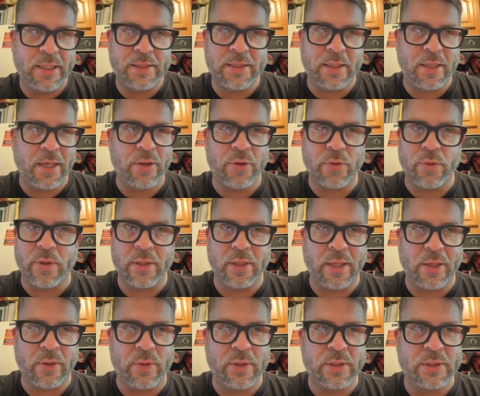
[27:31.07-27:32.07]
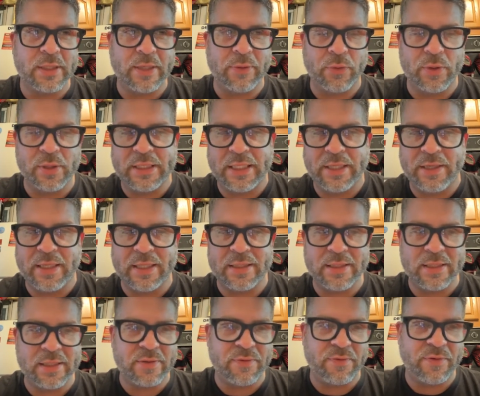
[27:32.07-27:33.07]
he's another one. Like once he
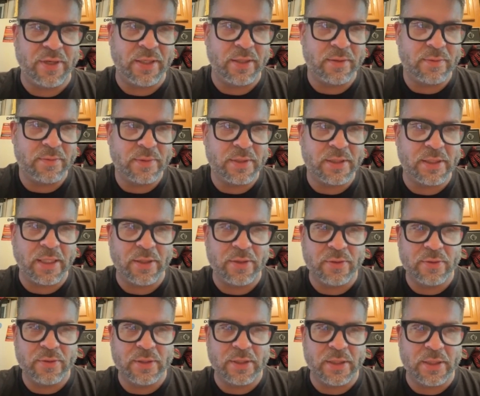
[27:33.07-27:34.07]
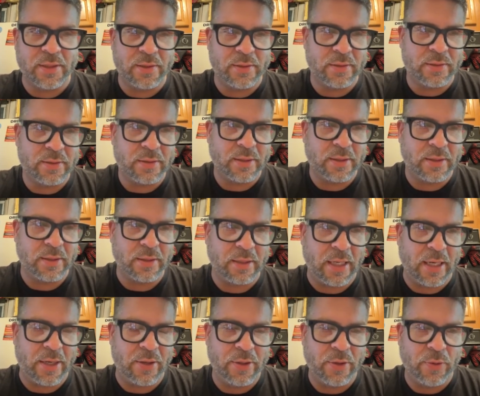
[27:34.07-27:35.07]
gets his feet settled and
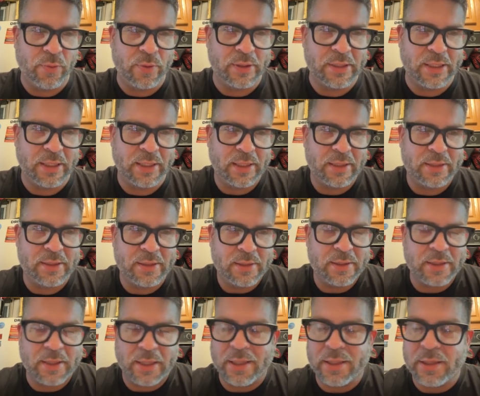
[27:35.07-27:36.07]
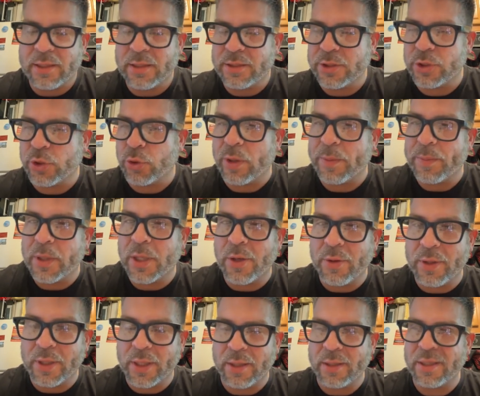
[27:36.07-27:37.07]
I don't know, once he gets his grip
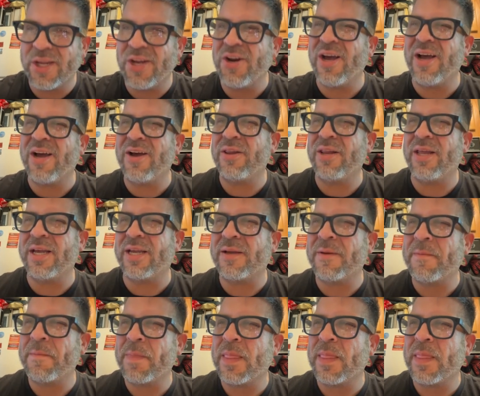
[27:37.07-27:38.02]
going and you know how like